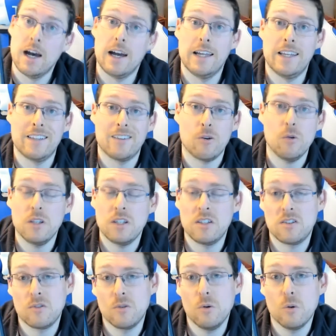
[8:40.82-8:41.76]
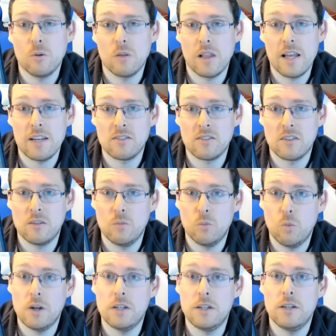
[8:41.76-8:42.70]
It only sold less
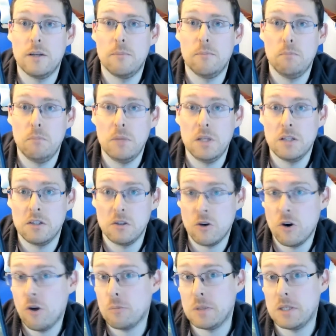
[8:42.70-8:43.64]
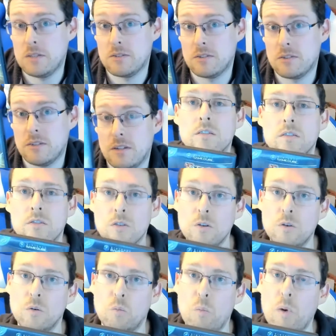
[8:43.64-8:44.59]
than 1 million copies.
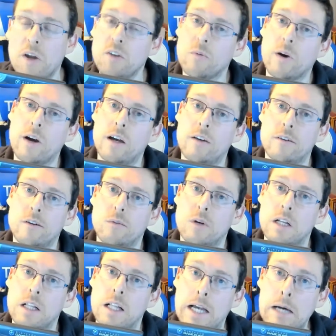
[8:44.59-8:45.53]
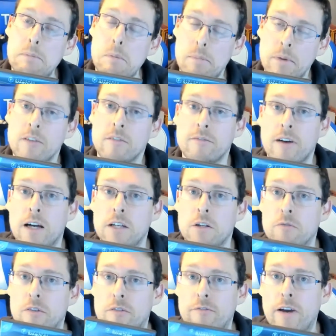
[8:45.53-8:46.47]
So why do I have it? Well, I am a big fan
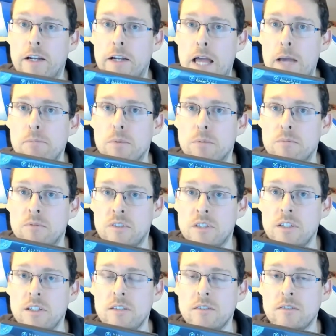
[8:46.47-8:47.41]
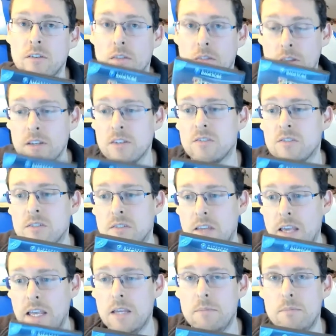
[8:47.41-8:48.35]
of the Fire Emblem series. This
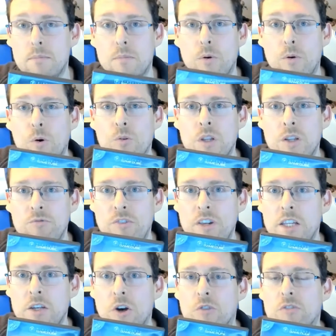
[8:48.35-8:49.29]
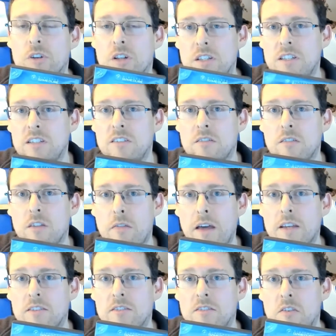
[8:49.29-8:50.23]
game only really got released
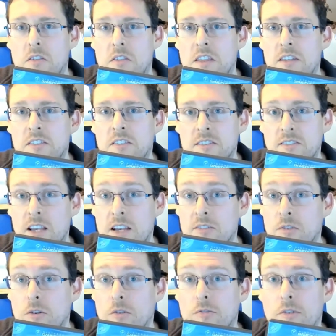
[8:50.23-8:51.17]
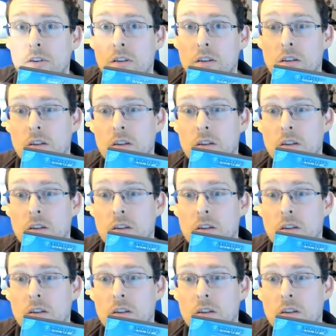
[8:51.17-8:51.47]
thanks to the success of